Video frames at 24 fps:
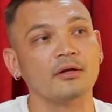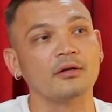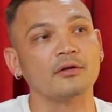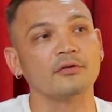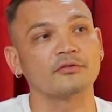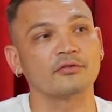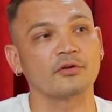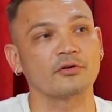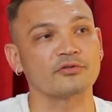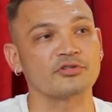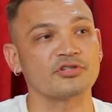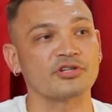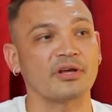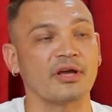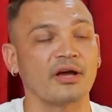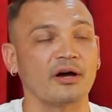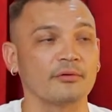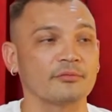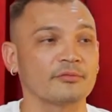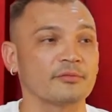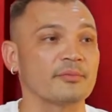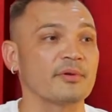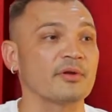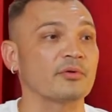So she
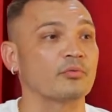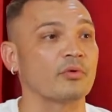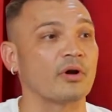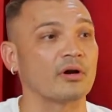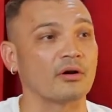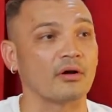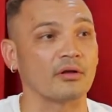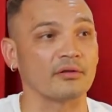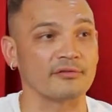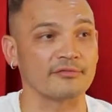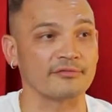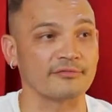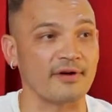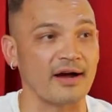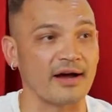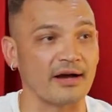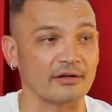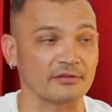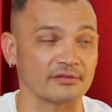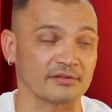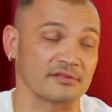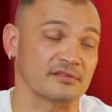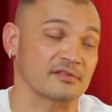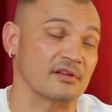helps me run all the files because